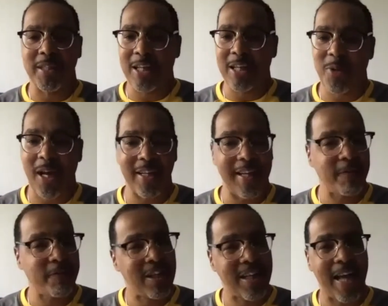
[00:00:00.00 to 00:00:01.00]
That's why I
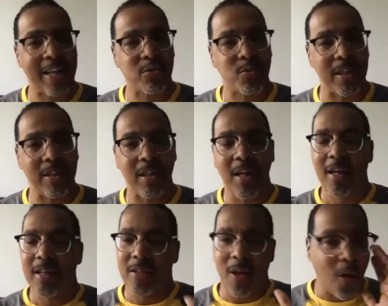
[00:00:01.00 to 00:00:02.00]
left it last week.
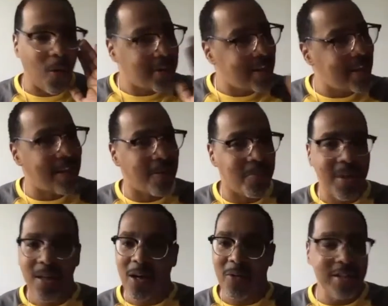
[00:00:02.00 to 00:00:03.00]
Only him,
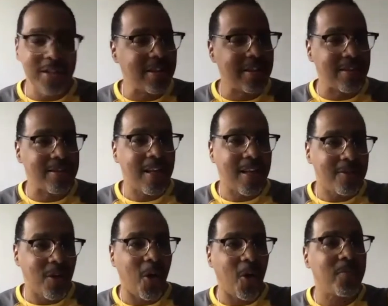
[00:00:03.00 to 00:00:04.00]
only Jesus.
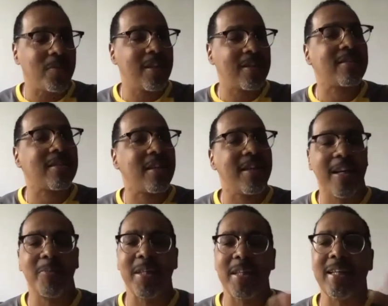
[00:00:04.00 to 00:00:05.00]
No, listen to
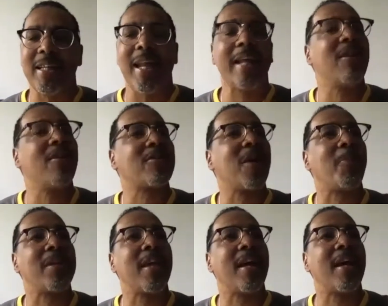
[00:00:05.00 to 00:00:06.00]
him. And then he looked up
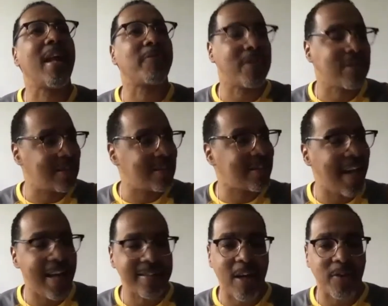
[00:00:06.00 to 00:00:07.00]
again after Jesus
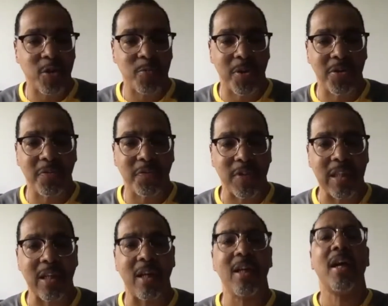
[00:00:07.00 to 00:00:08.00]
cast out the spirit of
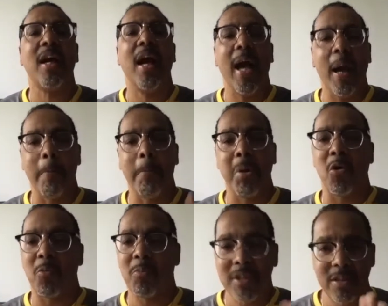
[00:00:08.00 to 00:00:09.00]
fear, and
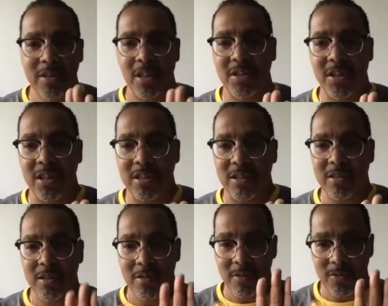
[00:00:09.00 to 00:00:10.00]
boom, it's just Jesus.
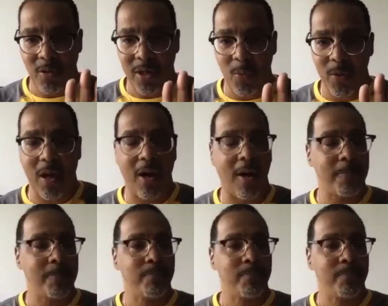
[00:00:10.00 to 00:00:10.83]
So here we are.